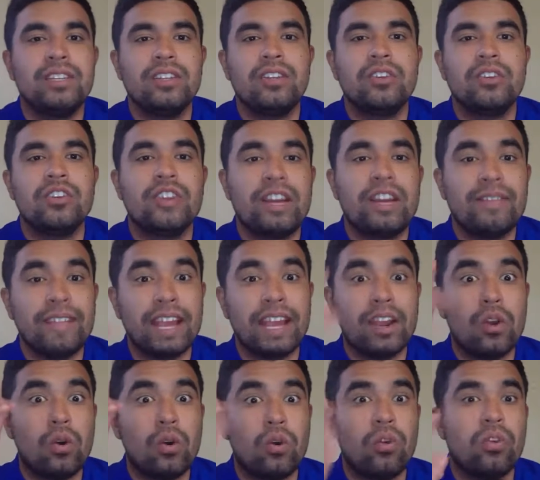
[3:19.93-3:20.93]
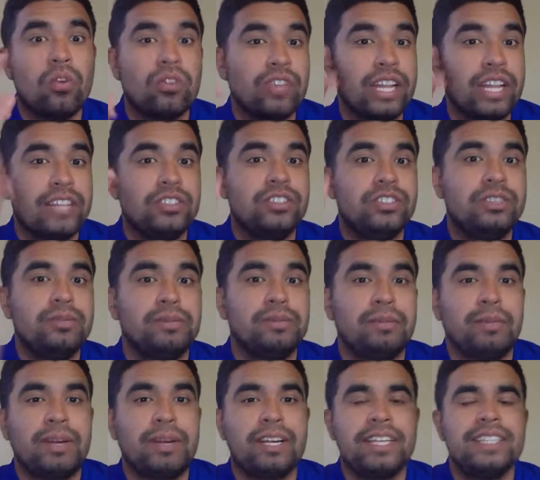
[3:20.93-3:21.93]
You have that goal or that dream in
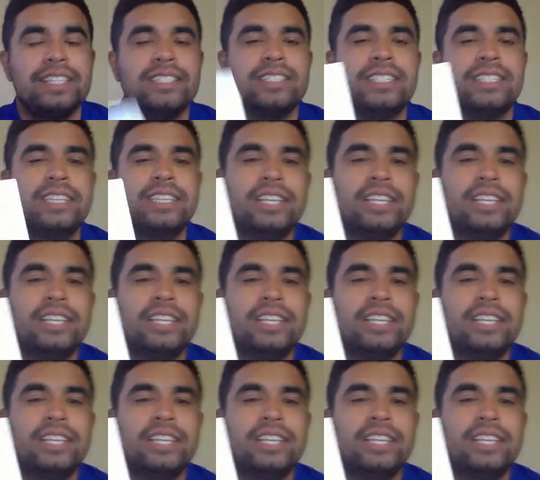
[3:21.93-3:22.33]
mind.